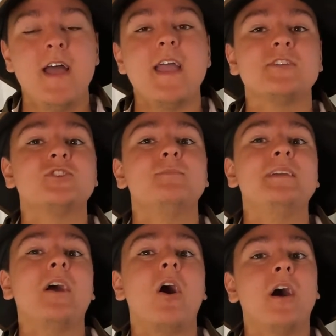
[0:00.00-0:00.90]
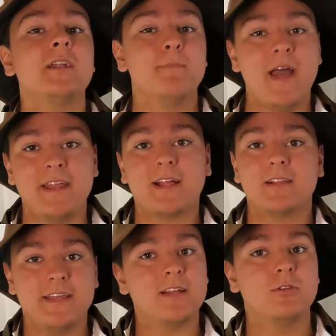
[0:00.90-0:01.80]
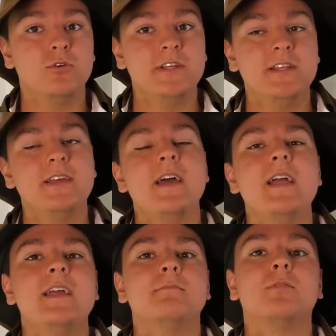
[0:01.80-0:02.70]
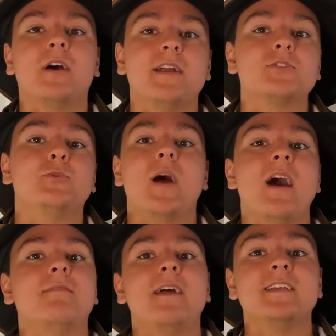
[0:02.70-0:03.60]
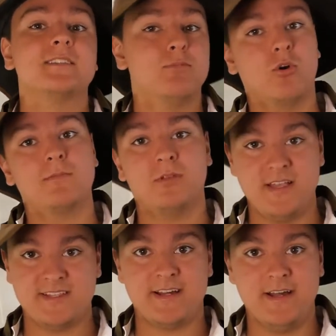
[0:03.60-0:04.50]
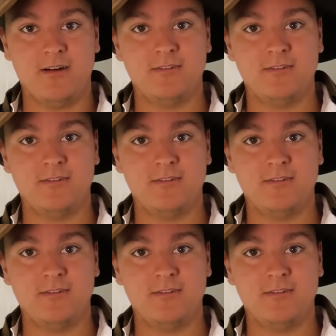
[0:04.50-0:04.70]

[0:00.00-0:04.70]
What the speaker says: and should be automatically included in players who have a support playstyle.